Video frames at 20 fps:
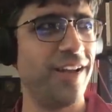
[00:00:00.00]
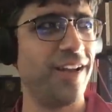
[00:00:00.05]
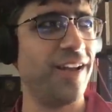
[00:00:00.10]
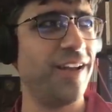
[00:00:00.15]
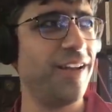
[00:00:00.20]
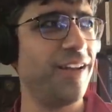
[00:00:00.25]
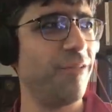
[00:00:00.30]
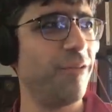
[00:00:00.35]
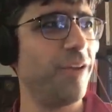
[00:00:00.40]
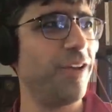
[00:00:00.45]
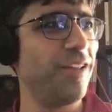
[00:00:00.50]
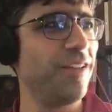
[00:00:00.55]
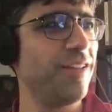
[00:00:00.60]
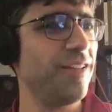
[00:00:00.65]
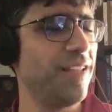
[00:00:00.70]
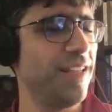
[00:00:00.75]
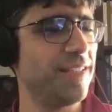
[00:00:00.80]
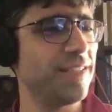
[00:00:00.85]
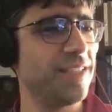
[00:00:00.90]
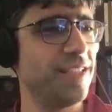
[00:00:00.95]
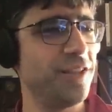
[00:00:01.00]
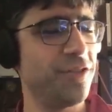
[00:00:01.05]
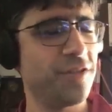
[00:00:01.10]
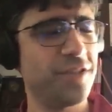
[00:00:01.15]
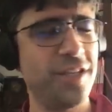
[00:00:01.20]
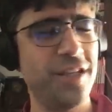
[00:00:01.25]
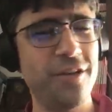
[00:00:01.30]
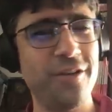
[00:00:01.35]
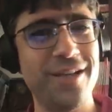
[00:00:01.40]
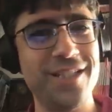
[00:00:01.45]
Uh, well, that's an
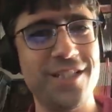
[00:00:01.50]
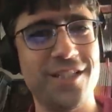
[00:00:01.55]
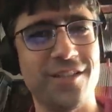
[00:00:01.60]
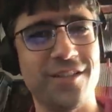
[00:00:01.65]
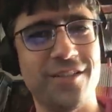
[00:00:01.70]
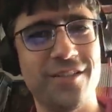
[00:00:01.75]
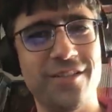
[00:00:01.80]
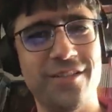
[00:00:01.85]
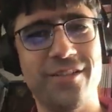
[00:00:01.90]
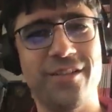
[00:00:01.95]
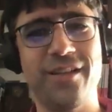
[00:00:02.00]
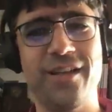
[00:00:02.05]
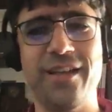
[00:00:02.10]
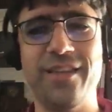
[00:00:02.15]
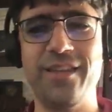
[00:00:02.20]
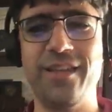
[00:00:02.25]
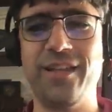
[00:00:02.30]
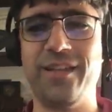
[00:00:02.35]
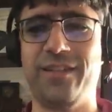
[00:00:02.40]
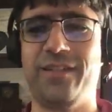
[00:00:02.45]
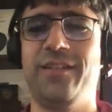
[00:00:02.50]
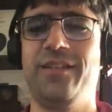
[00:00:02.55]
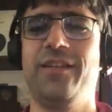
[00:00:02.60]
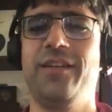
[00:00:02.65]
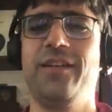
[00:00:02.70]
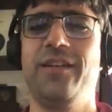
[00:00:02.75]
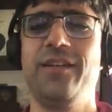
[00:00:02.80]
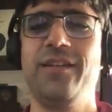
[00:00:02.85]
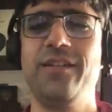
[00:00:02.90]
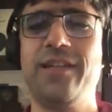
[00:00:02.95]
interesting question. I think
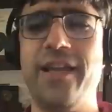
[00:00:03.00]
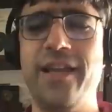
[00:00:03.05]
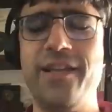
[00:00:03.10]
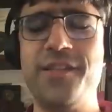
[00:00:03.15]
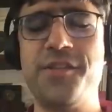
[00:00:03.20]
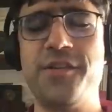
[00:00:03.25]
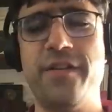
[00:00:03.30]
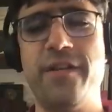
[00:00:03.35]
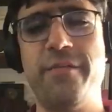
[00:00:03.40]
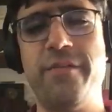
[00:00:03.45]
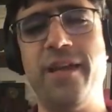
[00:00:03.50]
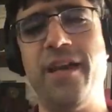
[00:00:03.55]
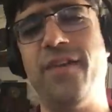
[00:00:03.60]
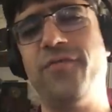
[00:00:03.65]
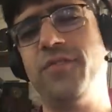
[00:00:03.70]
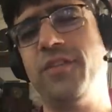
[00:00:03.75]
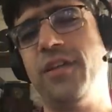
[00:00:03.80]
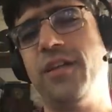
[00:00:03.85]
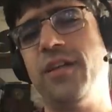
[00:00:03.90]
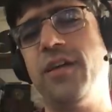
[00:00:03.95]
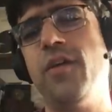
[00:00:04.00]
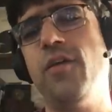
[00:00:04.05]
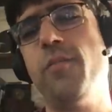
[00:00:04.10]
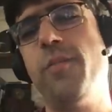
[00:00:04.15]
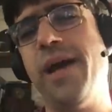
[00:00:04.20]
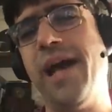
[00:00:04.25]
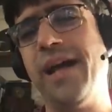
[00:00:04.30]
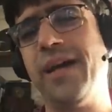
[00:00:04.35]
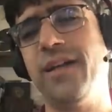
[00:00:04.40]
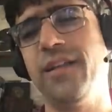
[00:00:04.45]
to answer it, we have to go
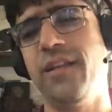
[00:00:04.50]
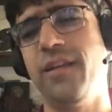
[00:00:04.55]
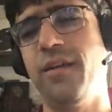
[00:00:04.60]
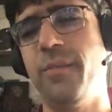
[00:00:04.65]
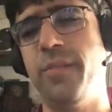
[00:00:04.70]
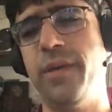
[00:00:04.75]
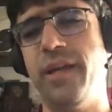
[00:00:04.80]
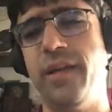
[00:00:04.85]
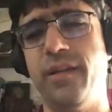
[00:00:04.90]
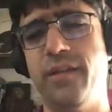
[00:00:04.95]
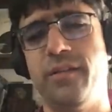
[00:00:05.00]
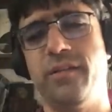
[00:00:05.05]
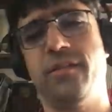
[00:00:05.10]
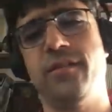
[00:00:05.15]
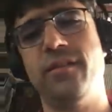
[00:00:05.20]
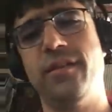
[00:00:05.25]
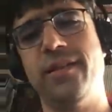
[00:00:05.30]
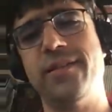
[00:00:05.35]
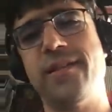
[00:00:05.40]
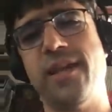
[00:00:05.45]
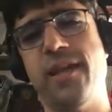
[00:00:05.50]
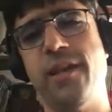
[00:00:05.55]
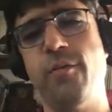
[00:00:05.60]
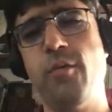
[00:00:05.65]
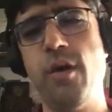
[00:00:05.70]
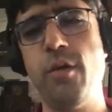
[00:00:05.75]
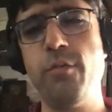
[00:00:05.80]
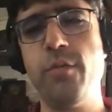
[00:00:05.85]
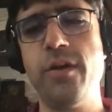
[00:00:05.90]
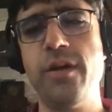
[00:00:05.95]
back a little bit and say,
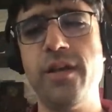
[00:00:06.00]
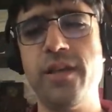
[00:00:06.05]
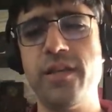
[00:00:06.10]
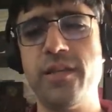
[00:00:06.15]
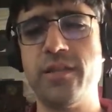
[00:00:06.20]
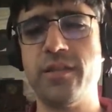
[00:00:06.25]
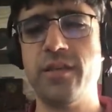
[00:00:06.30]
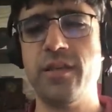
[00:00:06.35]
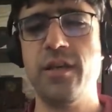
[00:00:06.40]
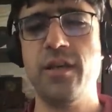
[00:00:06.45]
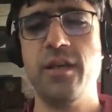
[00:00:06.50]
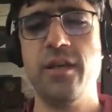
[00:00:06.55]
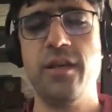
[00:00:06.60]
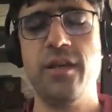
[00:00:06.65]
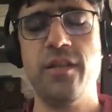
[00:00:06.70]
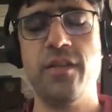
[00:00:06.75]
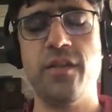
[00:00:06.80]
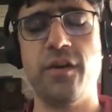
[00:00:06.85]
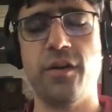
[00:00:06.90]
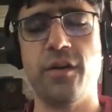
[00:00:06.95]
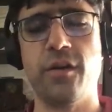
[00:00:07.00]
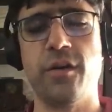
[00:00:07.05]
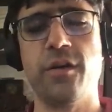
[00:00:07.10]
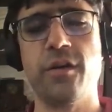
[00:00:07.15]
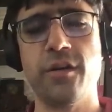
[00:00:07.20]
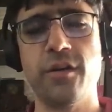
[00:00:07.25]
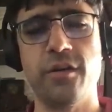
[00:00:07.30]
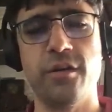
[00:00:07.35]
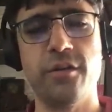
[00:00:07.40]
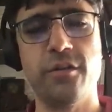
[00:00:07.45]
what was the
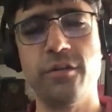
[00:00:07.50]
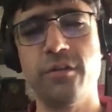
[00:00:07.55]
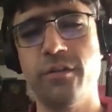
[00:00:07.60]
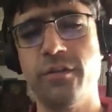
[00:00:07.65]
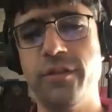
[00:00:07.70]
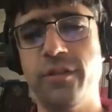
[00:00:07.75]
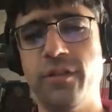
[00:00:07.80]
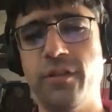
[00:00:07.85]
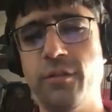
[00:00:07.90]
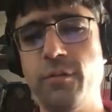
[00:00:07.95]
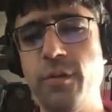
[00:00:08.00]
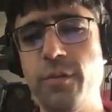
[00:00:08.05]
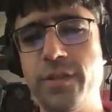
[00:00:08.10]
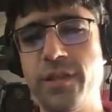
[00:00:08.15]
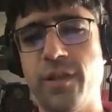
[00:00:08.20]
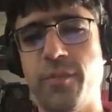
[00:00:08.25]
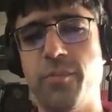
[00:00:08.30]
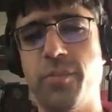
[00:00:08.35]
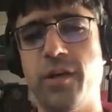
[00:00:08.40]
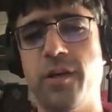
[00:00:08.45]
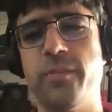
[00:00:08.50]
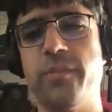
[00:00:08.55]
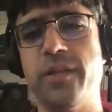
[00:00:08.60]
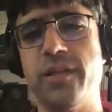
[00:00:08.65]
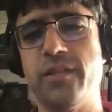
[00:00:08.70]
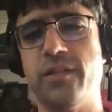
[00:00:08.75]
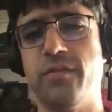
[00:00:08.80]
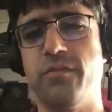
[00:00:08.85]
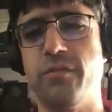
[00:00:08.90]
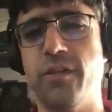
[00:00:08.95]
er goal? You know, what was the
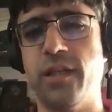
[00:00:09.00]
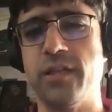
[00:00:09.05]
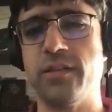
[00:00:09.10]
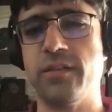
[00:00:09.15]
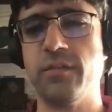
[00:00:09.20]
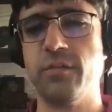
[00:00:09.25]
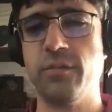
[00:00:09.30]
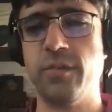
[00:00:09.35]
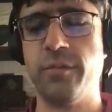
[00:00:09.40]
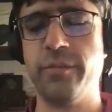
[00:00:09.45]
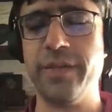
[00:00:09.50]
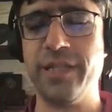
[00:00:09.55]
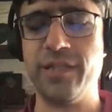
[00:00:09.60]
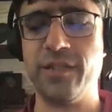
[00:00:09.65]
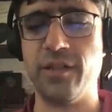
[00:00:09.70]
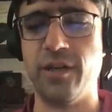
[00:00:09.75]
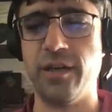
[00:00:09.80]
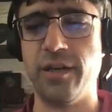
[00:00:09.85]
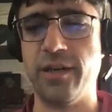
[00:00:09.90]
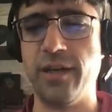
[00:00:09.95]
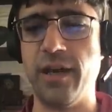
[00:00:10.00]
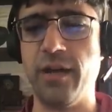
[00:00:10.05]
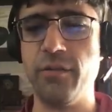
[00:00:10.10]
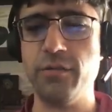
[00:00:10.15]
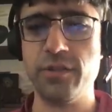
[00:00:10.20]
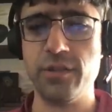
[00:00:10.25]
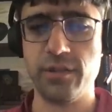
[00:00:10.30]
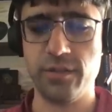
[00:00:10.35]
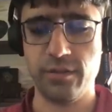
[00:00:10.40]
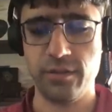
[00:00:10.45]
purpose of Rust when we started
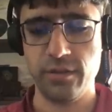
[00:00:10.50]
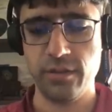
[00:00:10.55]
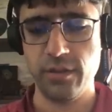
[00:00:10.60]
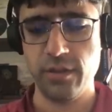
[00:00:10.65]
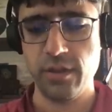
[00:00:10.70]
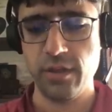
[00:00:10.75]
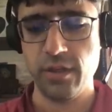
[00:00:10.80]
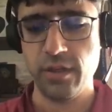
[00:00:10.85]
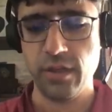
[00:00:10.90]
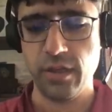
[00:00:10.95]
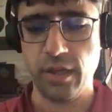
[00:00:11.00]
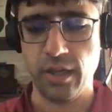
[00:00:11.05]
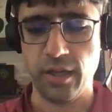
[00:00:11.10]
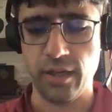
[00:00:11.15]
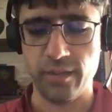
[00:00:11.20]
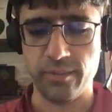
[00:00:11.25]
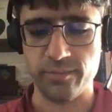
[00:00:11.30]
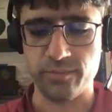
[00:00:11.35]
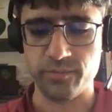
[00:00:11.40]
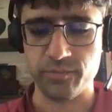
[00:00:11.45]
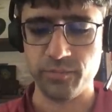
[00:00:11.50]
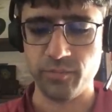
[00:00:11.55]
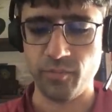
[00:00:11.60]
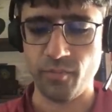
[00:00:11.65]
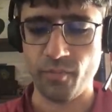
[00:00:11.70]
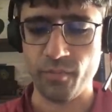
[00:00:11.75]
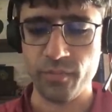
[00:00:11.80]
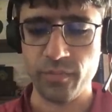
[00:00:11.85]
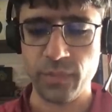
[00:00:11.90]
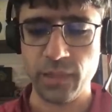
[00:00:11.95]
out? Um,
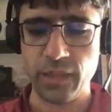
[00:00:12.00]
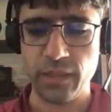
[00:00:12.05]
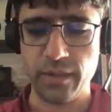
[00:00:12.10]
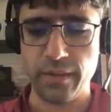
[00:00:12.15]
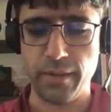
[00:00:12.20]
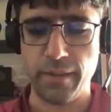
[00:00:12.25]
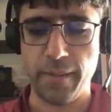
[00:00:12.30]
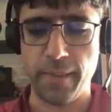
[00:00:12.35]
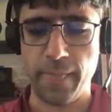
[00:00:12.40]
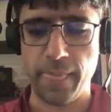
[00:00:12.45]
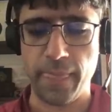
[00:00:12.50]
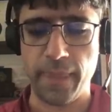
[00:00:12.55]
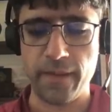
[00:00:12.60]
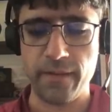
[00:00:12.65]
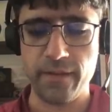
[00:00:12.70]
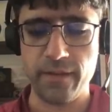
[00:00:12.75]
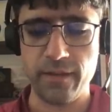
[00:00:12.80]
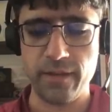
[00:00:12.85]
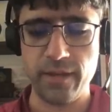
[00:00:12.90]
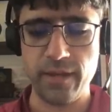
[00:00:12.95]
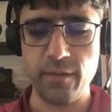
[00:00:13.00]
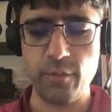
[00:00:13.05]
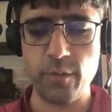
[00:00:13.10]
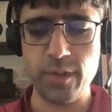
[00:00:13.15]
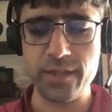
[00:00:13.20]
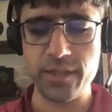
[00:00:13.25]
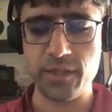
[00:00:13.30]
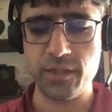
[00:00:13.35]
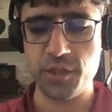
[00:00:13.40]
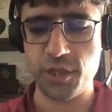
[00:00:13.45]
it
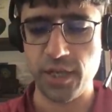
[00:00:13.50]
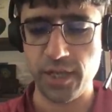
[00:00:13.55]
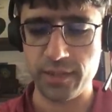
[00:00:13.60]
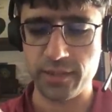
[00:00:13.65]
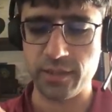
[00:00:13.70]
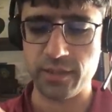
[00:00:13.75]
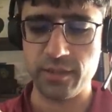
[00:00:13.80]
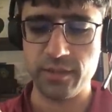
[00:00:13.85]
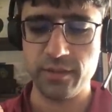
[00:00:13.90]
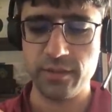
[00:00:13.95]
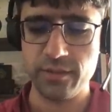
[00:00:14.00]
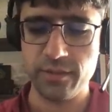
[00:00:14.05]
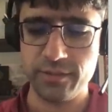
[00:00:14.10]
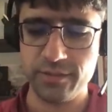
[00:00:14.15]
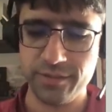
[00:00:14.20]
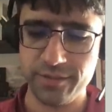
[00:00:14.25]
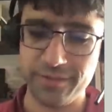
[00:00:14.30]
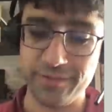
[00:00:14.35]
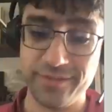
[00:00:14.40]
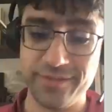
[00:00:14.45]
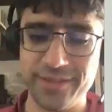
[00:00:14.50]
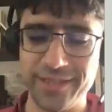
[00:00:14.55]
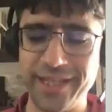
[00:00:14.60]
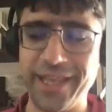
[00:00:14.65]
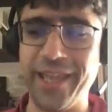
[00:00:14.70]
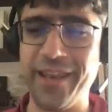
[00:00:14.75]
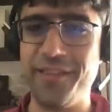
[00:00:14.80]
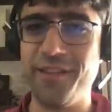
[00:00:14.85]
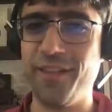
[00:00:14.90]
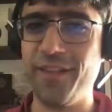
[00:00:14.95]
wasn't just to
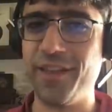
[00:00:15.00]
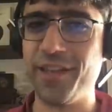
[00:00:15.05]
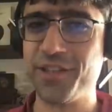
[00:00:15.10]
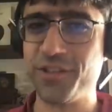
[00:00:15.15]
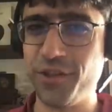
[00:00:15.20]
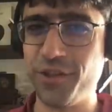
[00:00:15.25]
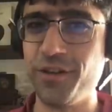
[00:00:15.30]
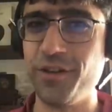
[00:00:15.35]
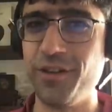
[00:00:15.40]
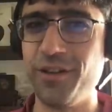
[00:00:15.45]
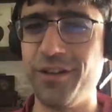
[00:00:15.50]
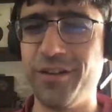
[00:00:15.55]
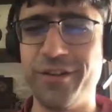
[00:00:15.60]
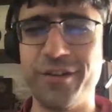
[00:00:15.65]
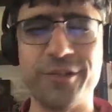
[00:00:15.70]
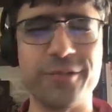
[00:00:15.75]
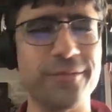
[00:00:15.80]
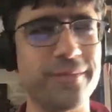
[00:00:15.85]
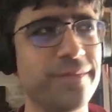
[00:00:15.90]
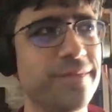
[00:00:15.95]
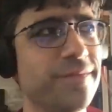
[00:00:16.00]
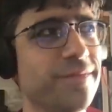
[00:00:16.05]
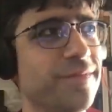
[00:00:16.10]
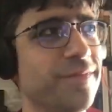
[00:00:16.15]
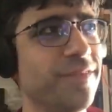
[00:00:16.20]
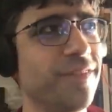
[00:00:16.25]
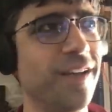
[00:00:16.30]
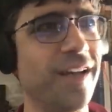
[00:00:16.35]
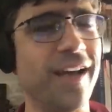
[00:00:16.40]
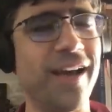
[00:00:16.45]
get in the Linux kernel, although
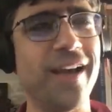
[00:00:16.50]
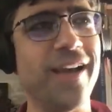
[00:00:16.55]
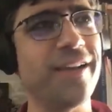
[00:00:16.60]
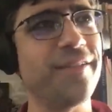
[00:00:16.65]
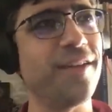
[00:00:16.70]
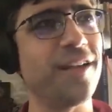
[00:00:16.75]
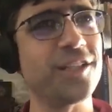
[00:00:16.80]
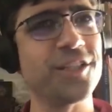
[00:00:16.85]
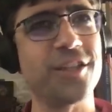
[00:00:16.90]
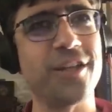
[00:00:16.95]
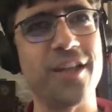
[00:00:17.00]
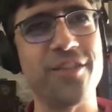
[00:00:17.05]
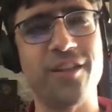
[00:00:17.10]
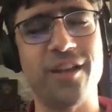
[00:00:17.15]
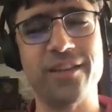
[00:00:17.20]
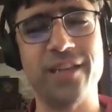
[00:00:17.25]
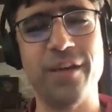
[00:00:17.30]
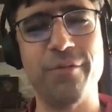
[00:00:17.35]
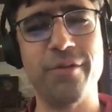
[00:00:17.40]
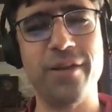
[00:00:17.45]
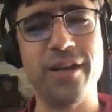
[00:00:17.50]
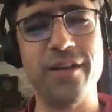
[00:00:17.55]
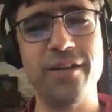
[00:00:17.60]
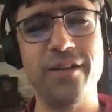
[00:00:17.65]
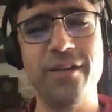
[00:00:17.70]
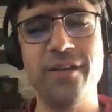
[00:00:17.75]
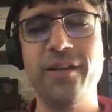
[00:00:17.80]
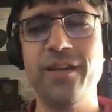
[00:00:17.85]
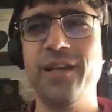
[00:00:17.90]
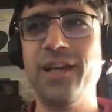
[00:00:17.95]
I'm not sure I thought that
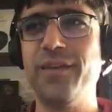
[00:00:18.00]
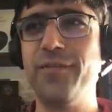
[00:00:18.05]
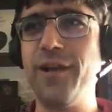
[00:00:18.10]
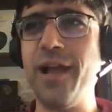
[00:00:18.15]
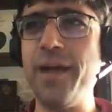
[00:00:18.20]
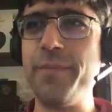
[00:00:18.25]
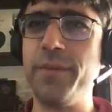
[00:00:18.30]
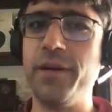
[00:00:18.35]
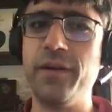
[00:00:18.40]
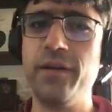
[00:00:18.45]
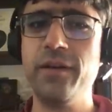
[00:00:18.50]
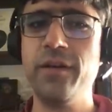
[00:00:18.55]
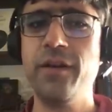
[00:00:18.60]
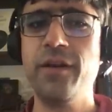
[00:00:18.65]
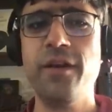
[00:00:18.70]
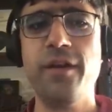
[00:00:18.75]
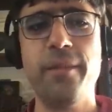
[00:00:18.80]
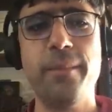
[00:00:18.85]
would ever happen.